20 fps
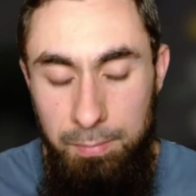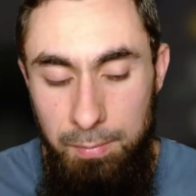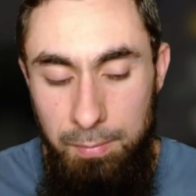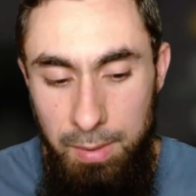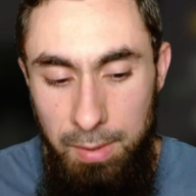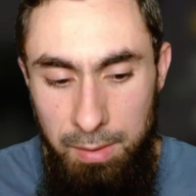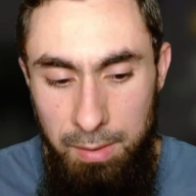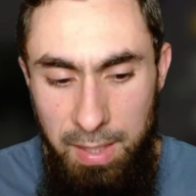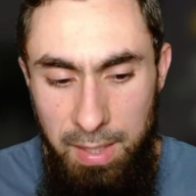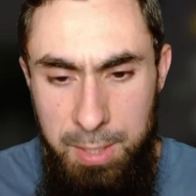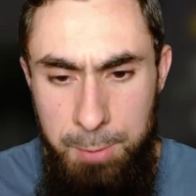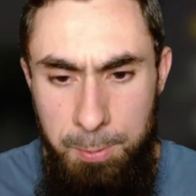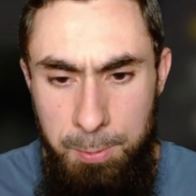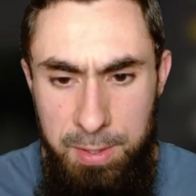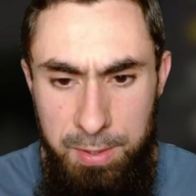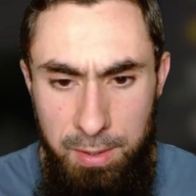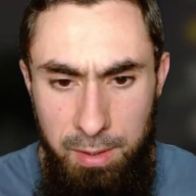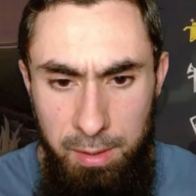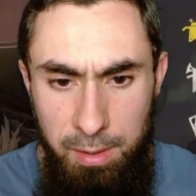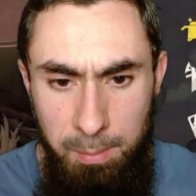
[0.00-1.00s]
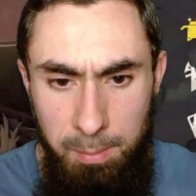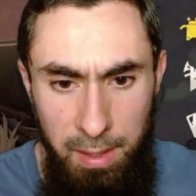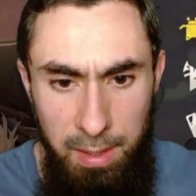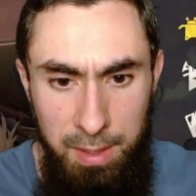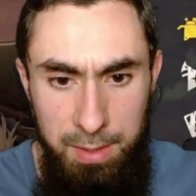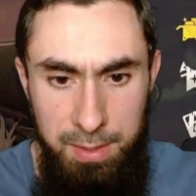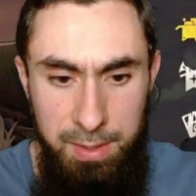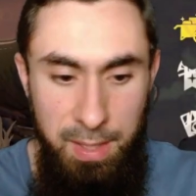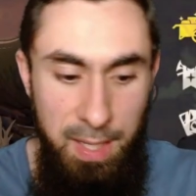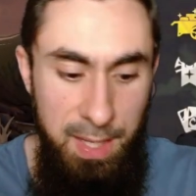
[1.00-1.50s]
That is basically my
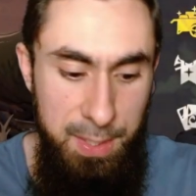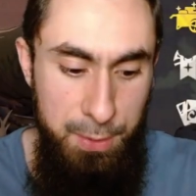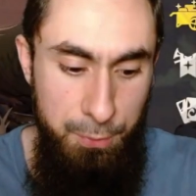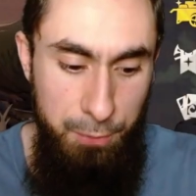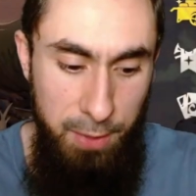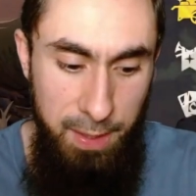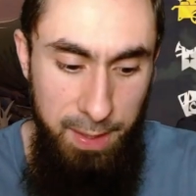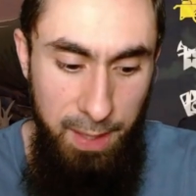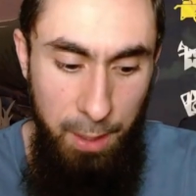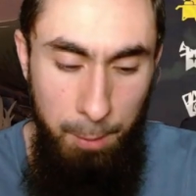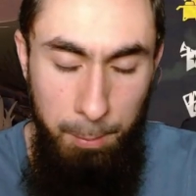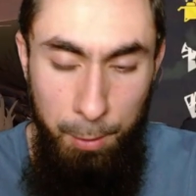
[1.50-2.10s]
idea as of right now.